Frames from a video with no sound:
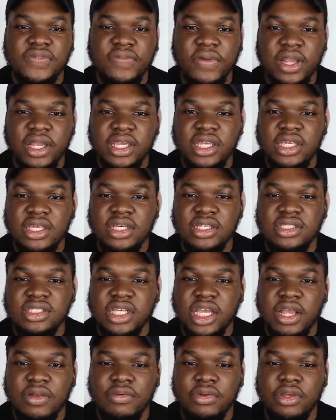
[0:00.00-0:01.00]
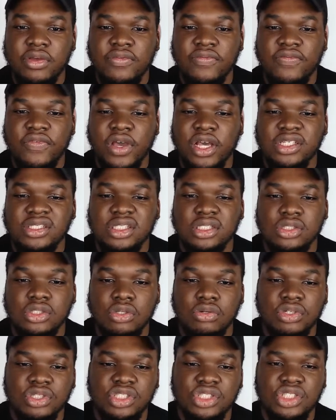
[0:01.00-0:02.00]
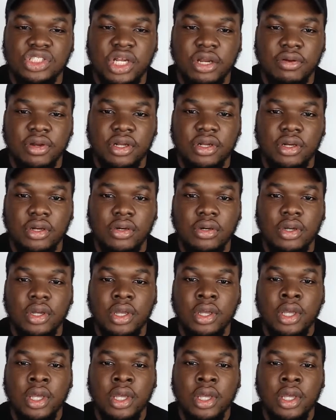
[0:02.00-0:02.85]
Frankie Kazarian versus Chris Jericho.